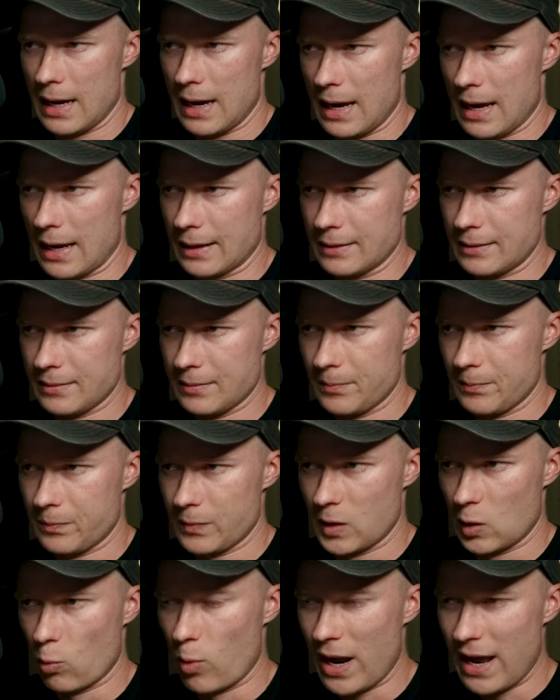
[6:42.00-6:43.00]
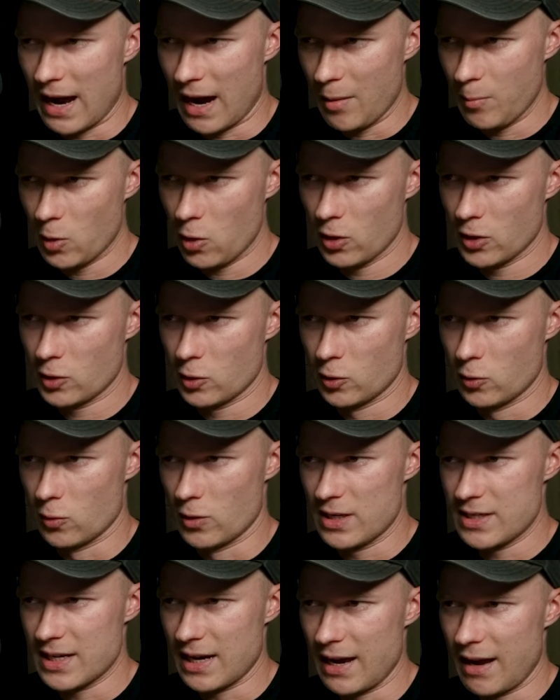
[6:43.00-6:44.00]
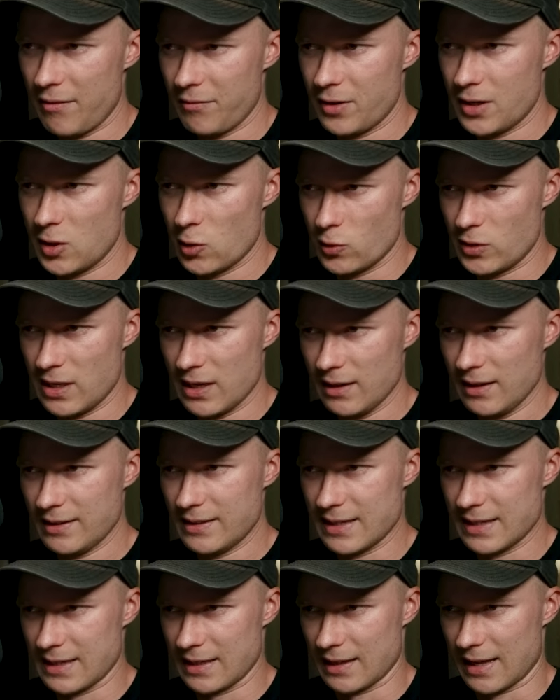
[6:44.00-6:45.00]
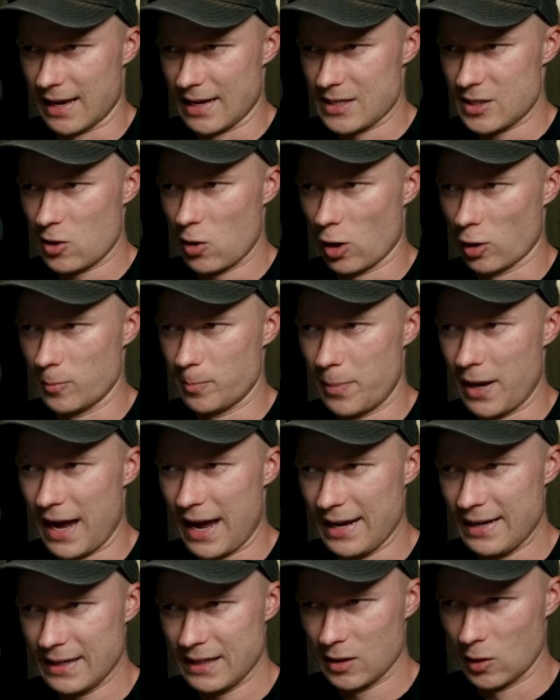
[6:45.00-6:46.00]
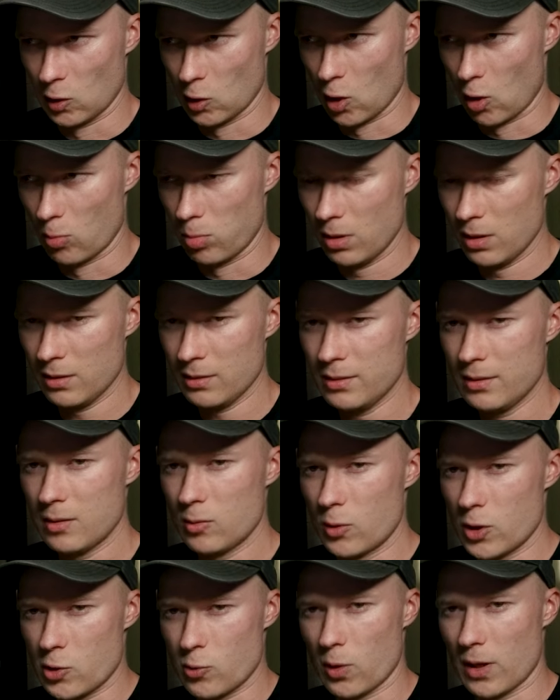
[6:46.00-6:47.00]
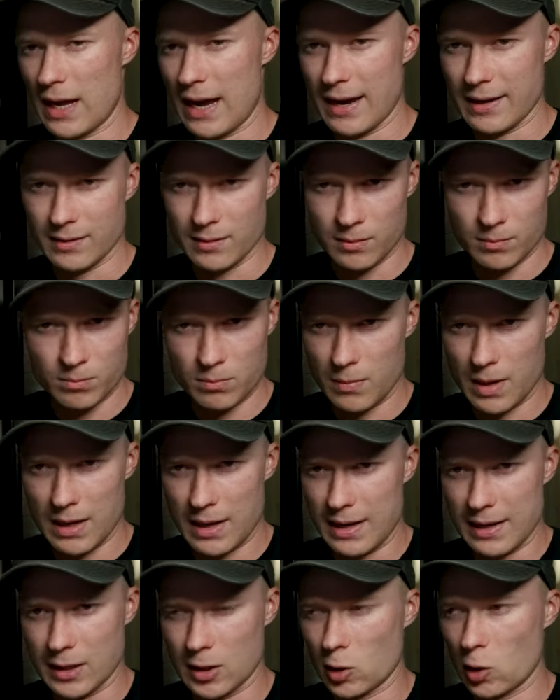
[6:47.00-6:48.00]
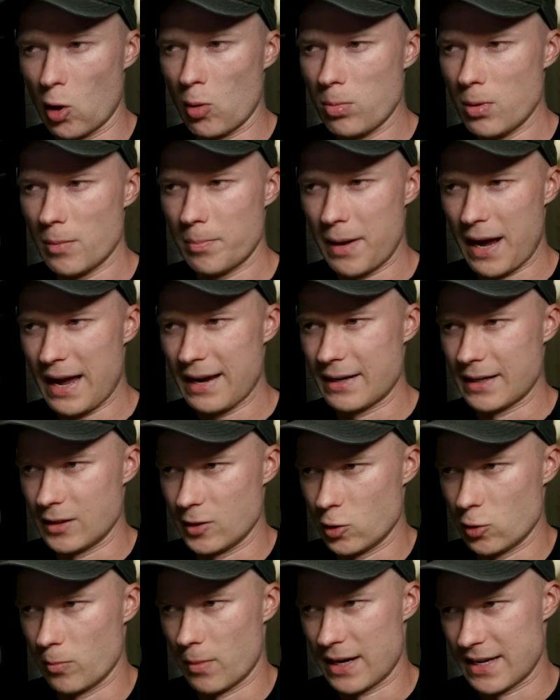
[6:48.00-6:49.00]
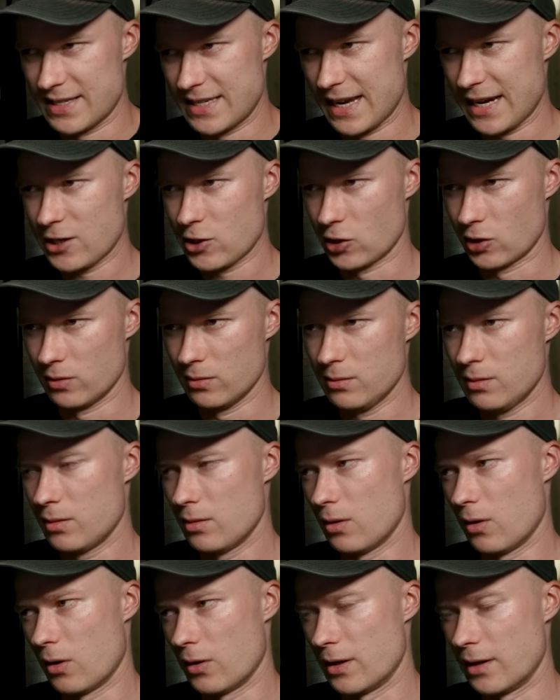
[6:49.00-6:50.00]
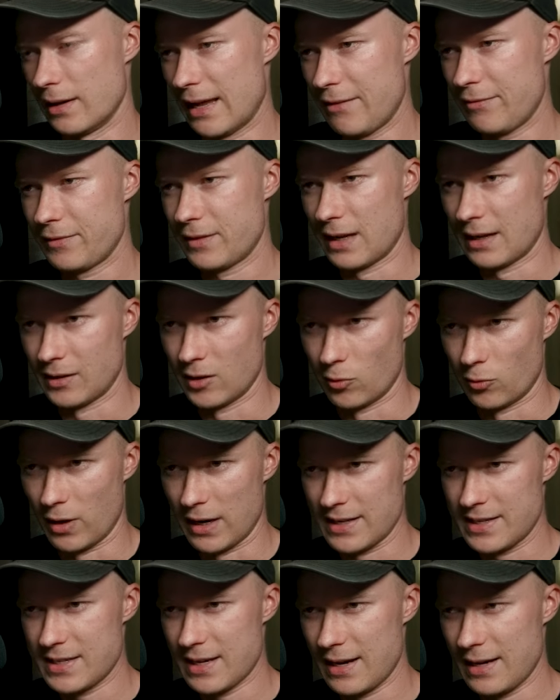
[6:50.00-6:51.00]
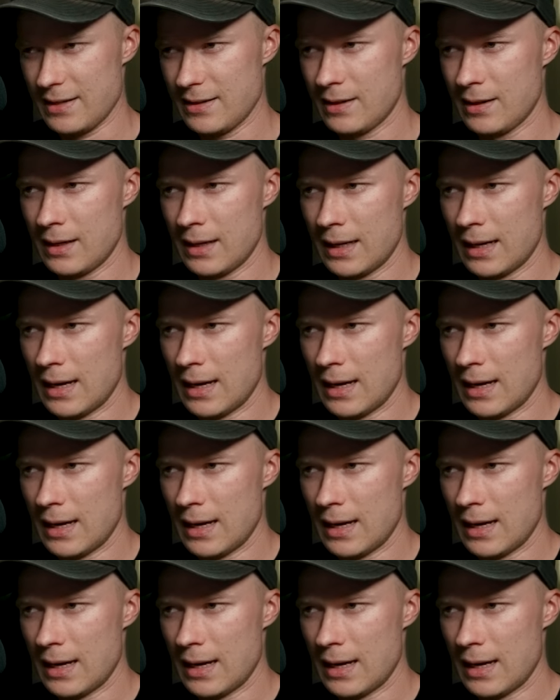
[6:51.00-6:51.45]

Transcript: And the way I'm going to do this, I have a utility class called padding global, which will add a global padding to my section on the left and the right side.